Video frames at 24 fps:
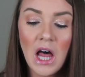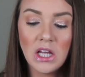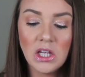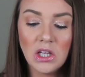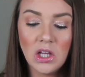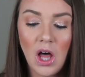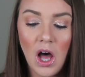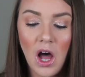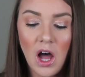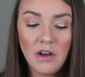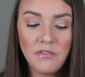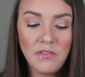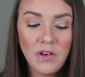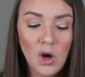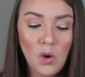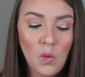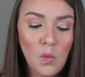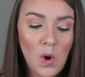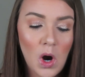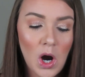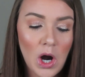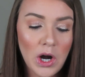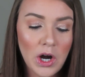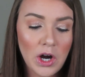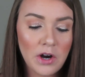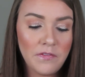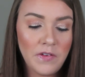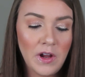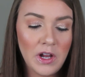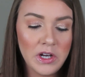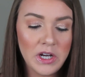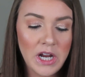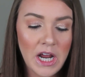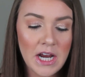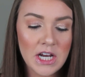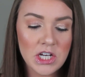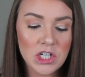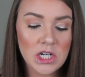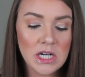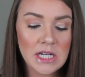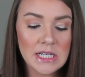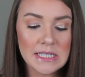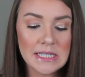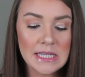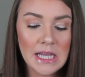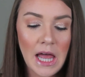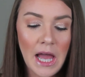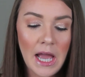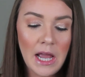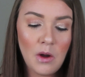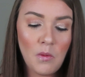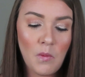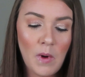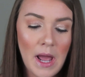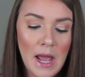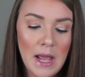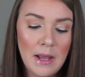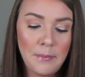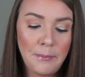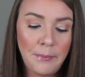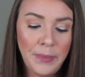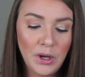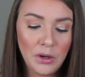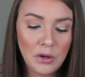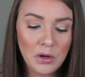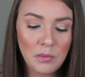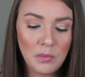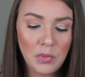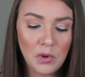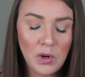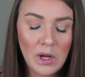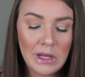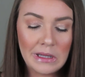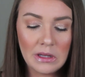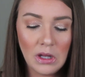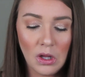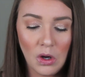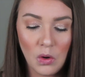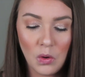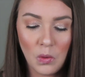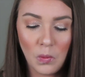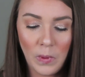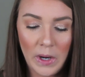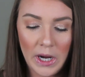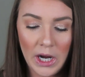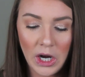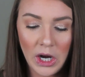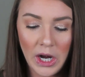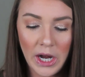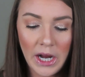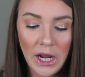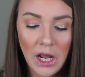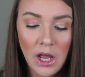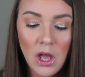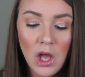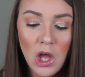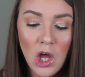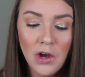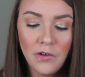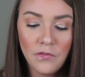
lava water foundation is lightweight, buildable, and long wearing.